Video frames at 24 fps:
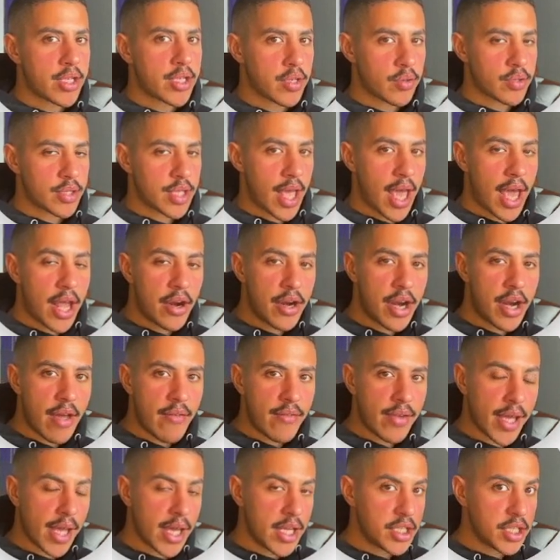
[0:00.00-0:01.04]
There was the header
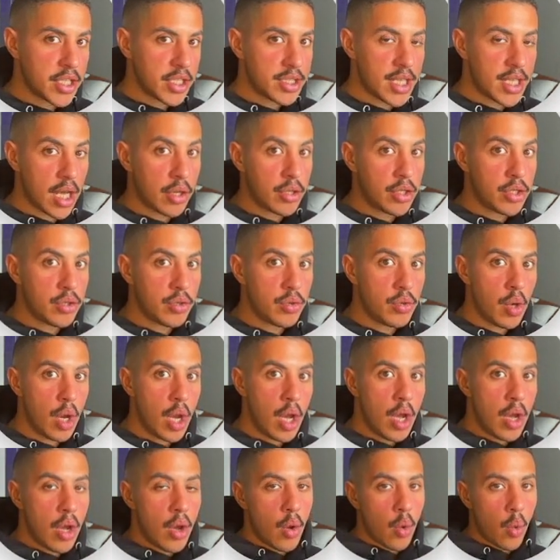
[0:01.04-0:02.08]
navigation telling you
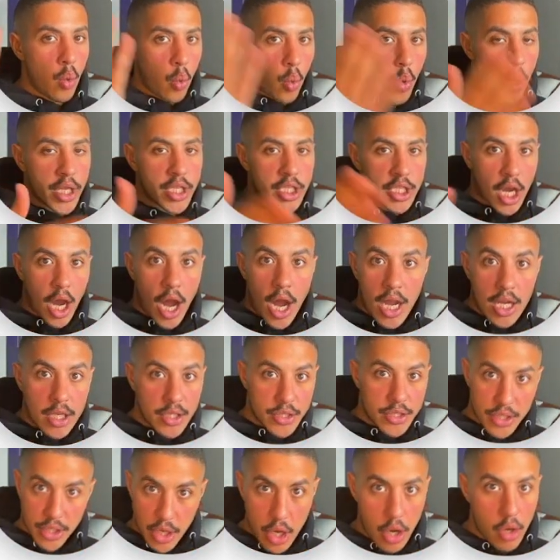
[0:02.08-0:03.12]
which aisles
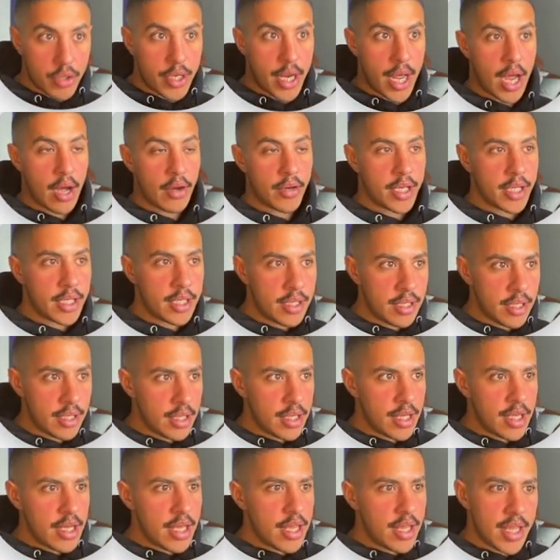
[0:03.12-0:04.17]
to go down in.
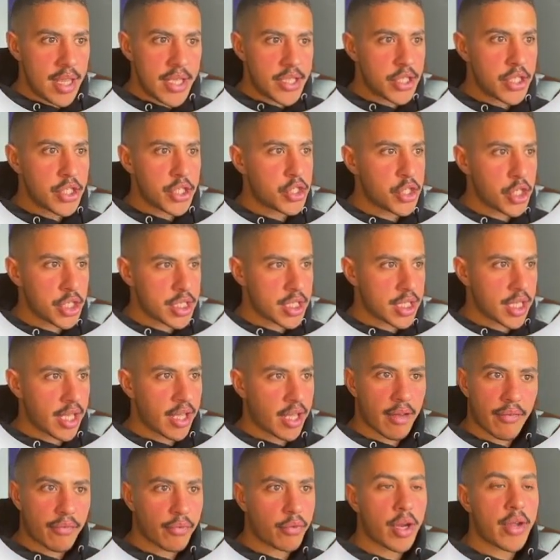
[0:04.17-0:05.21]
This is just like
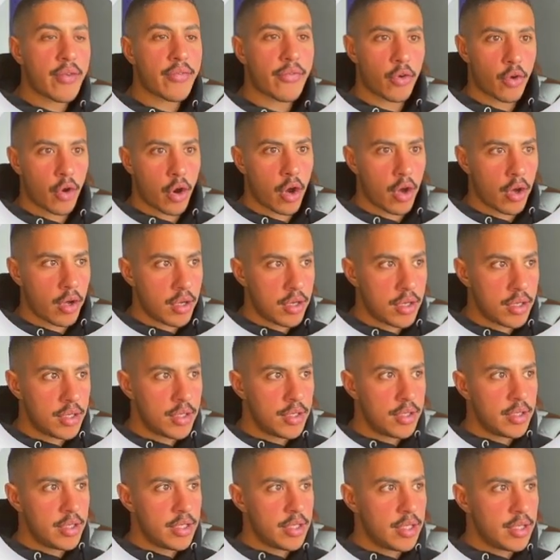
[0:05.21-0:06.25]
a free-for-all.
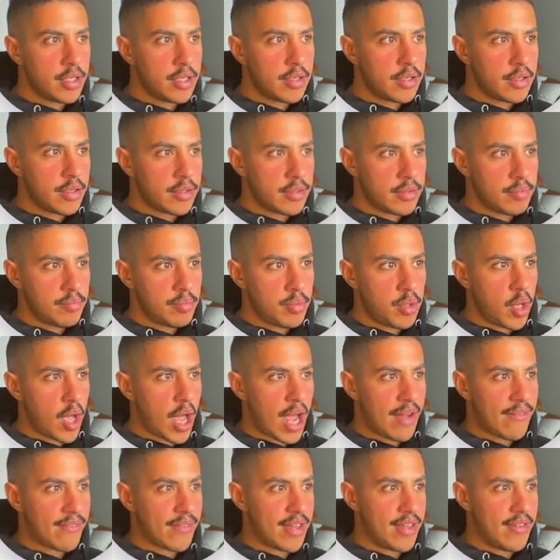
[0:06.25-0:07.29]
You
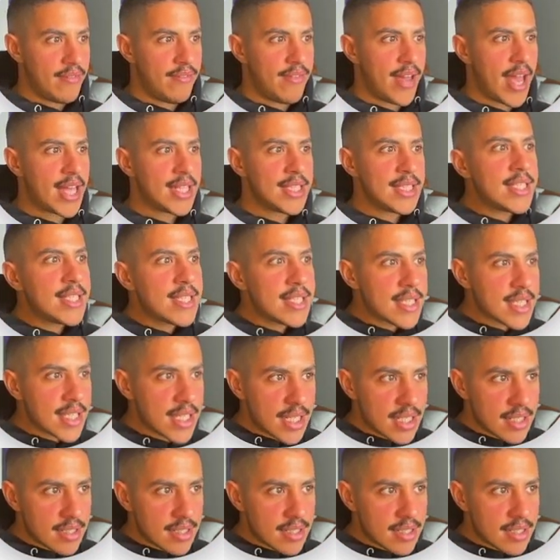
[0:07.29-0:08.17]
have events.